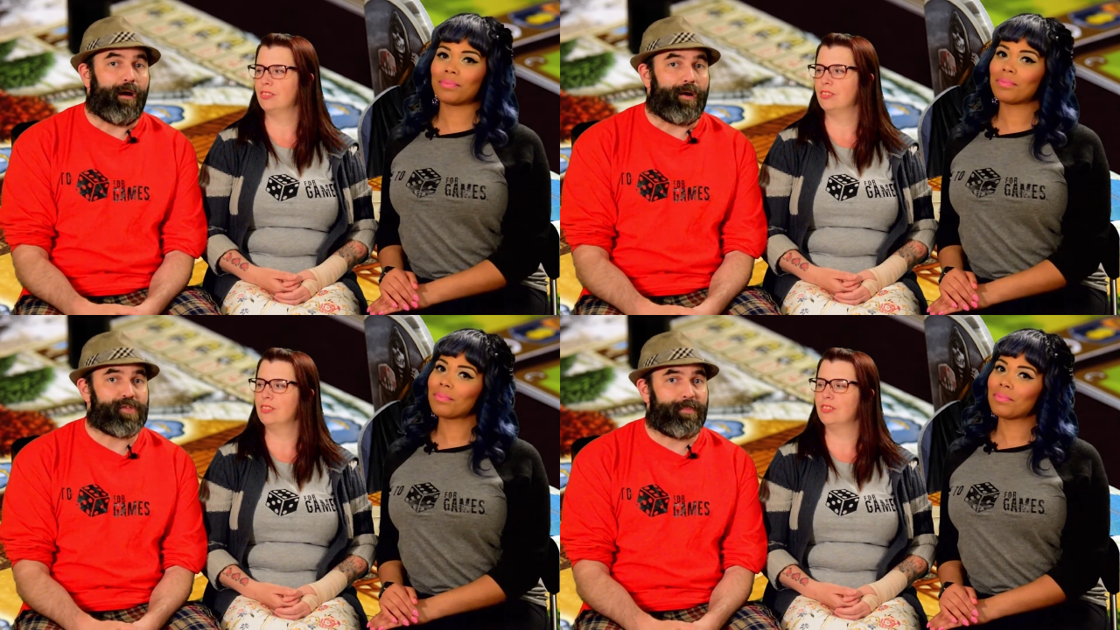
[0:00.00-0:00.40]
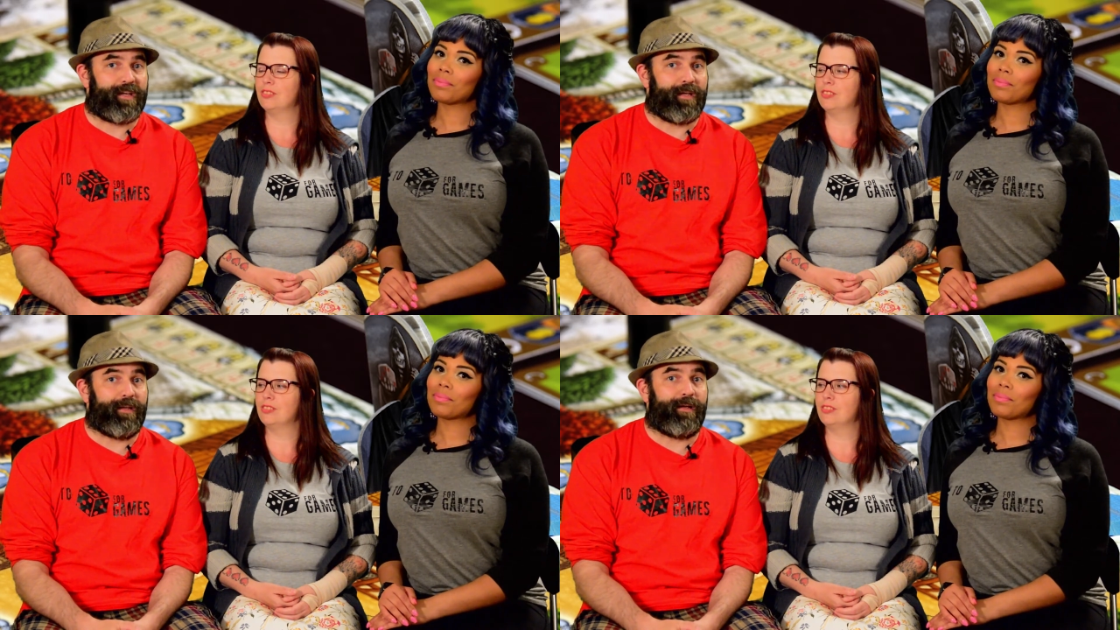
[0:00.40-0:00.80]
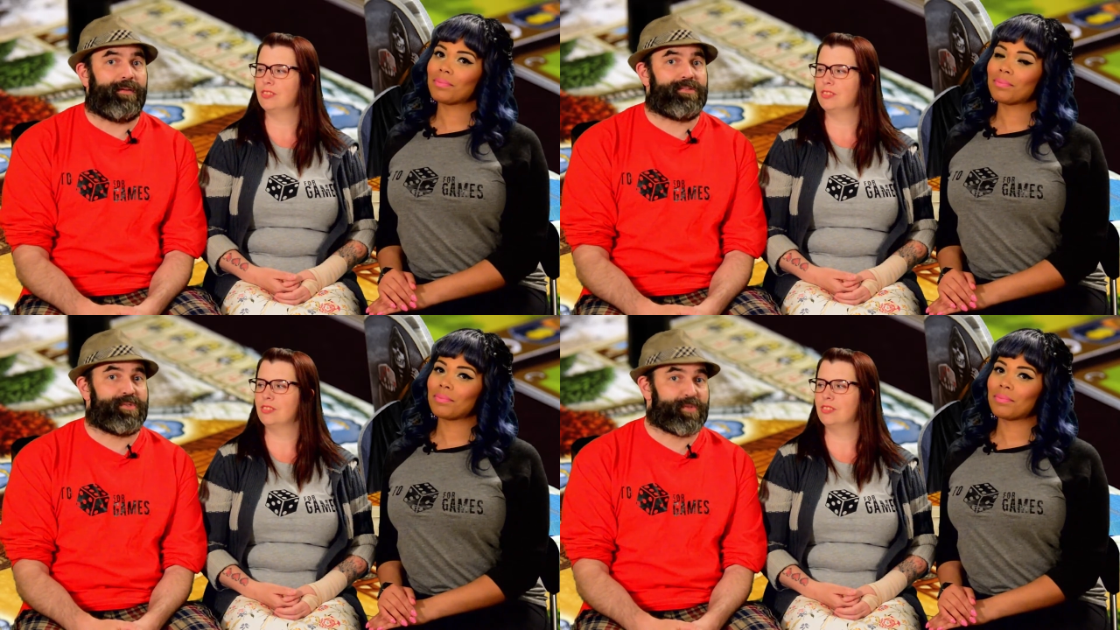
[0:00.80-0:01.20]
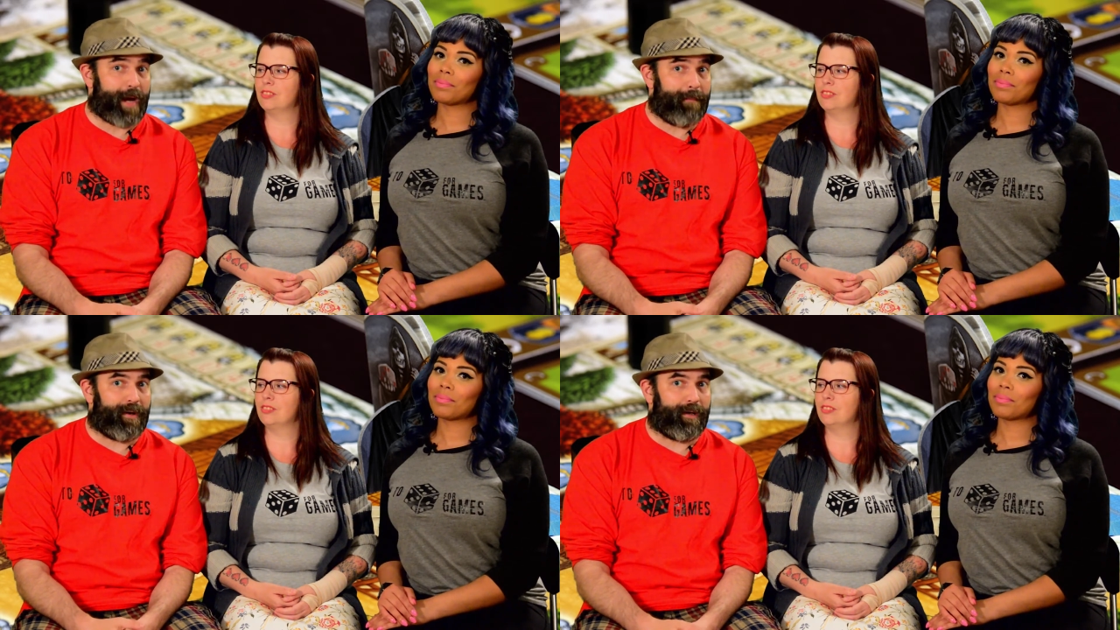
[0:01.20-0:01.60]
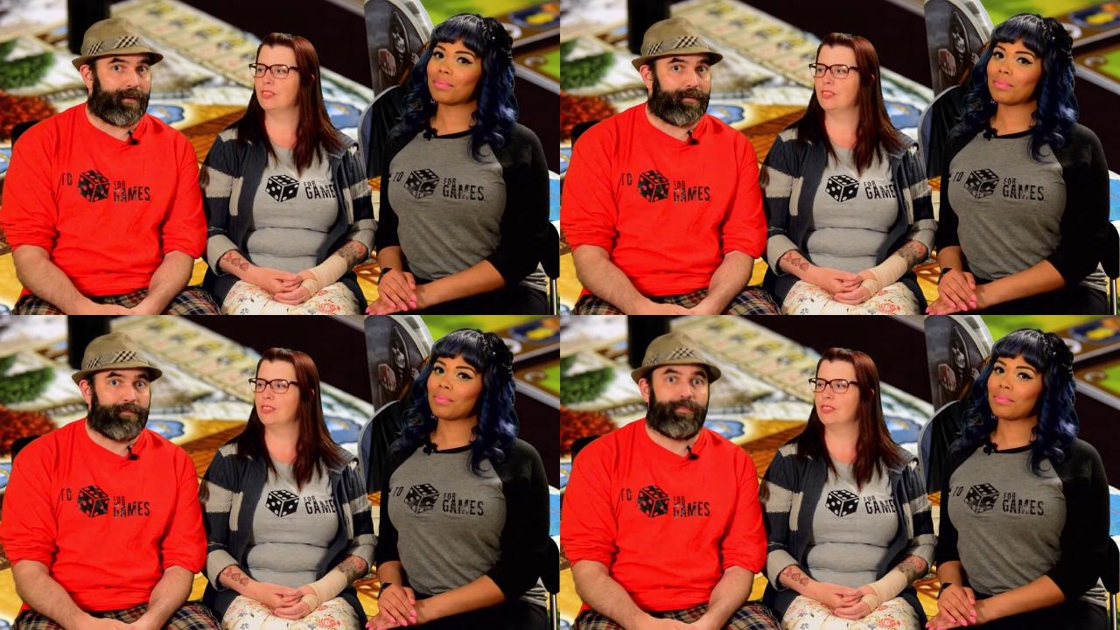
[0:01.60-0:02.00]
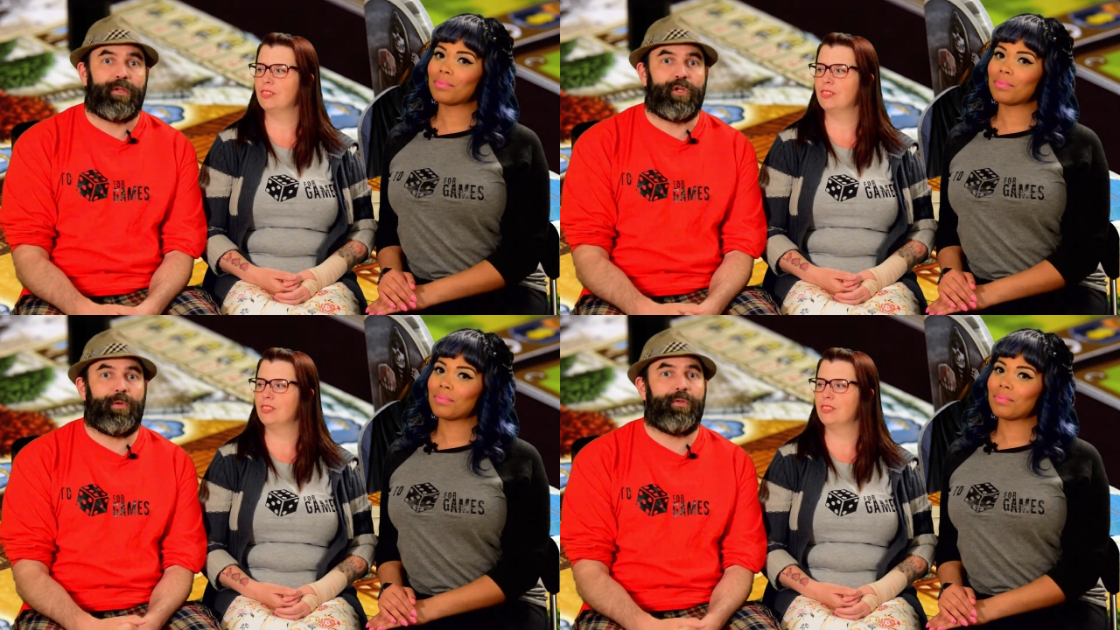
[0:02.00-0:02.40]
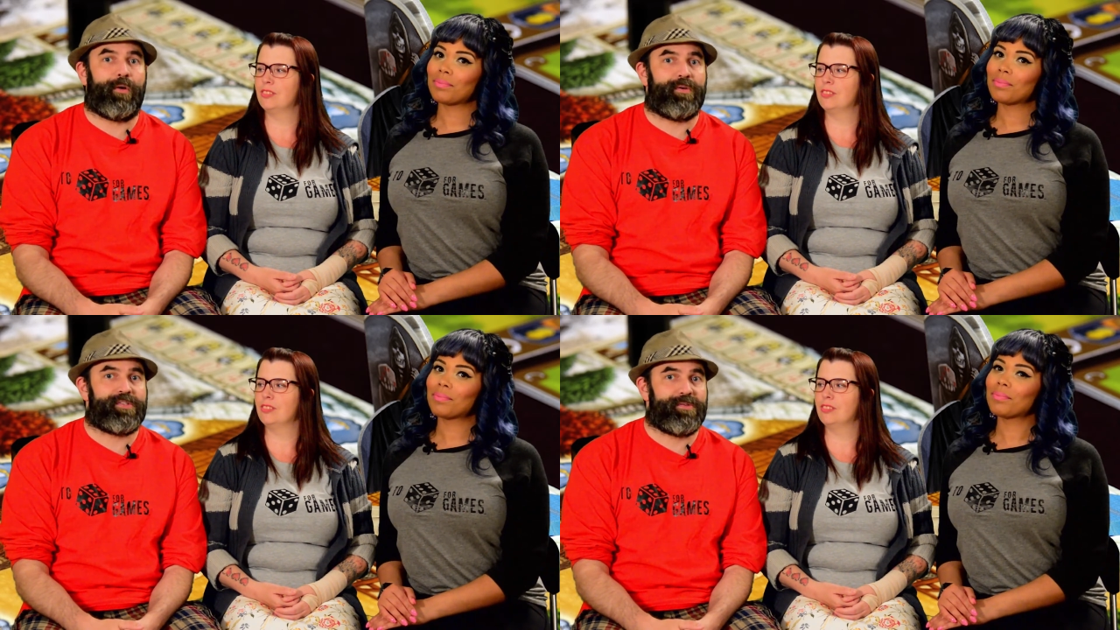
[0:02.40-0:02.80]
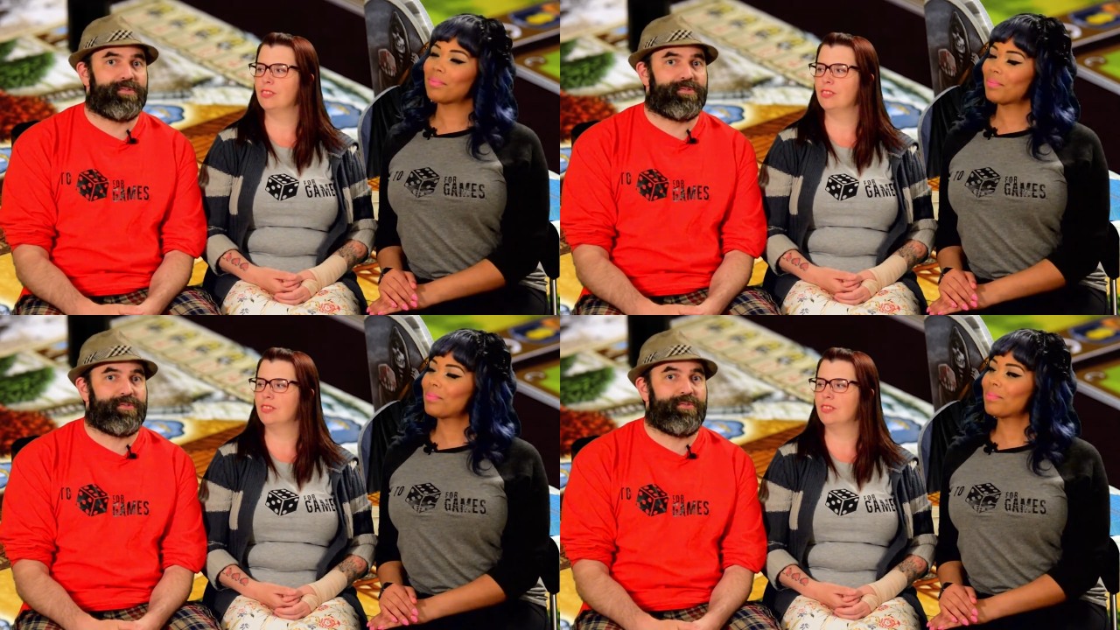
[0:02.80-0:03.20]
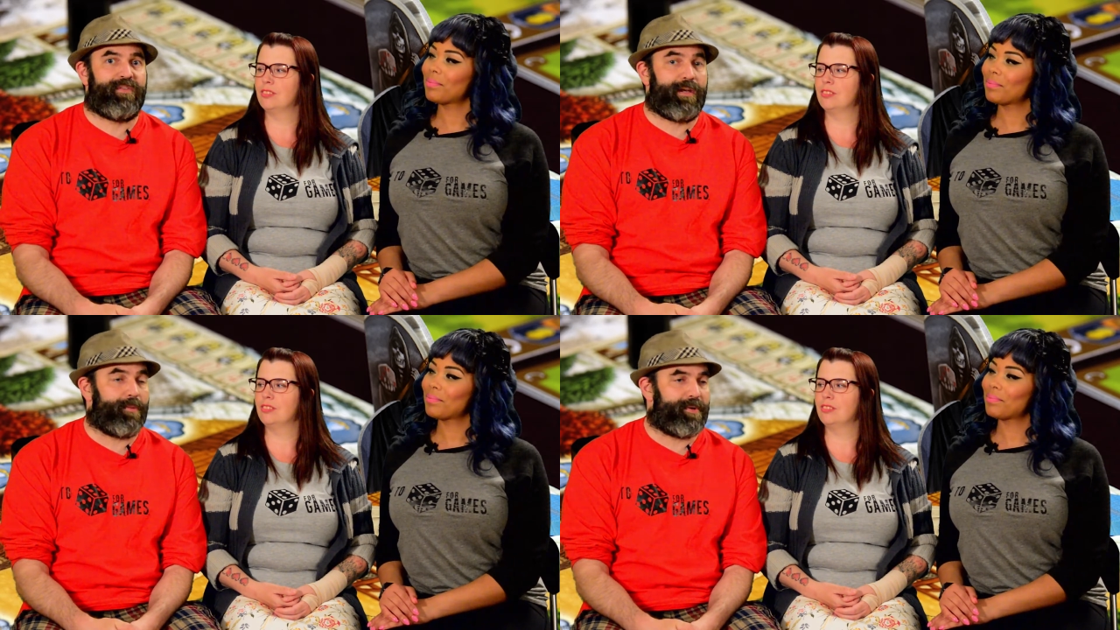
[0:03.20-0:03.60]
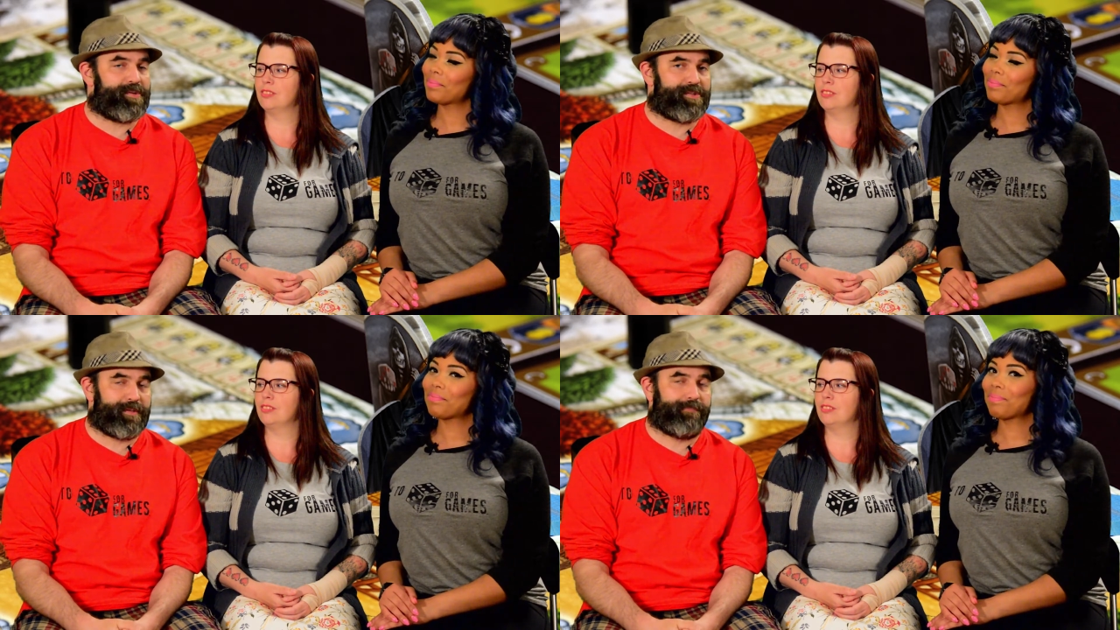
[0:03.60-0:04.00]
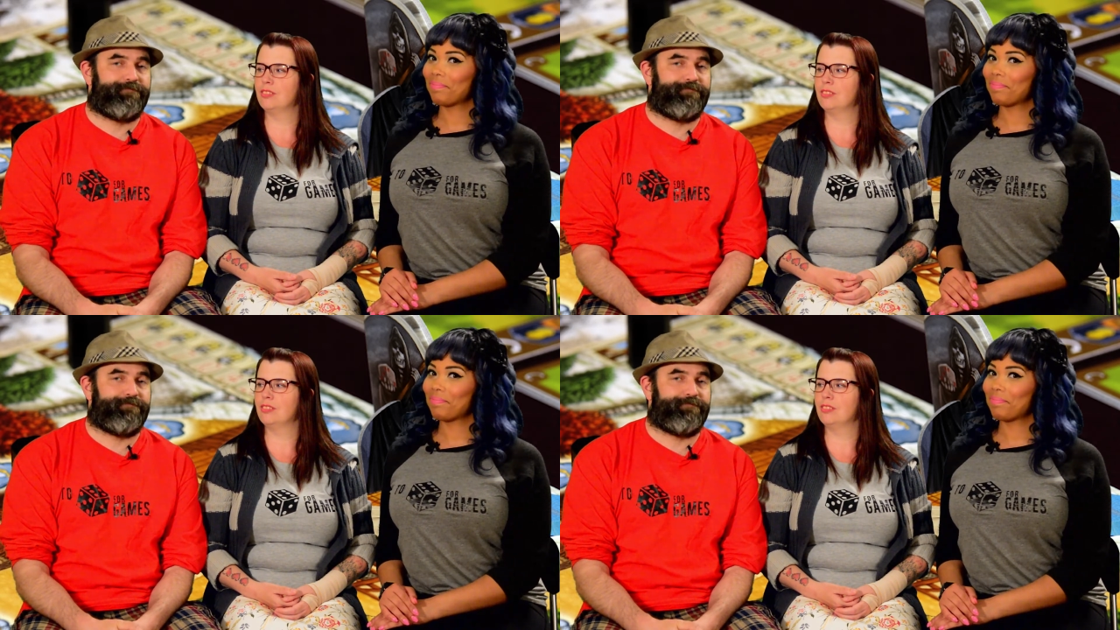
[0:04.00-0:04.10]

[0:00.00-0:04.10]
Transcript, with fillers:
Speaker 1: Also, by clicking on the subscribe button, you will know as soon as there's new video posted.